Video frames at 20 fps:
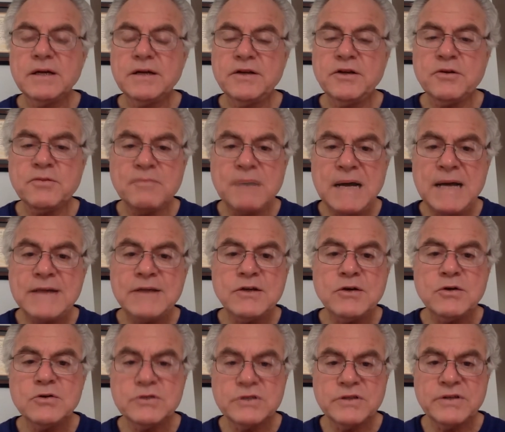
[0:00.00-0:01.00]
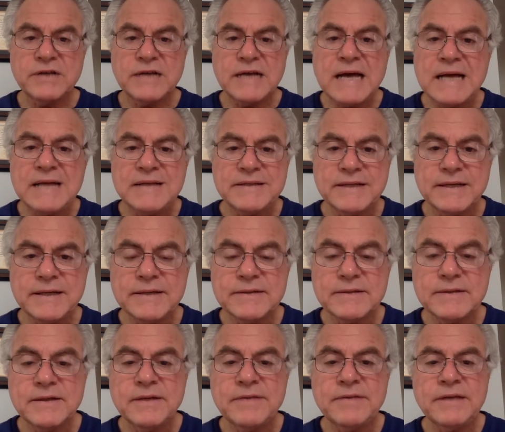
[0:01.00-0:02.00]
your mind goes to the content
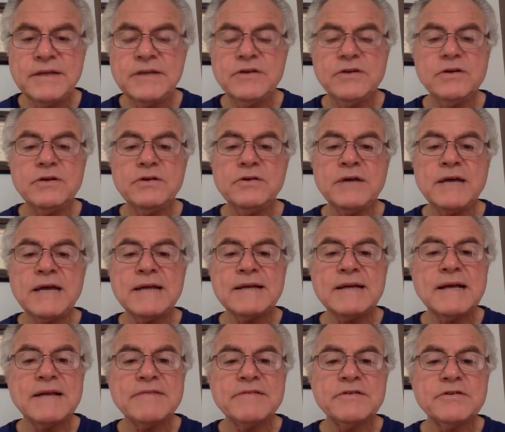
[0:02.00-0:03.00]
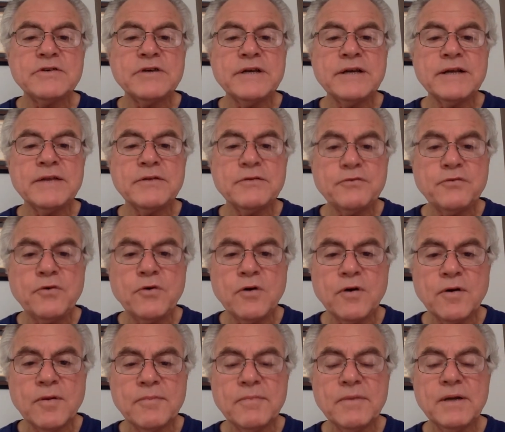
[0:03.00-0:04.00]
and then you can't concentrate on the
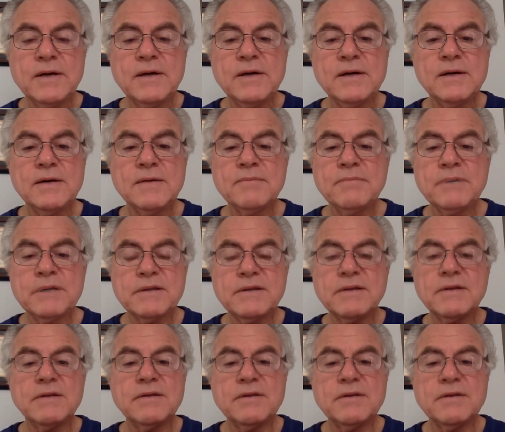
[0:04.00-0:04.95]
form. But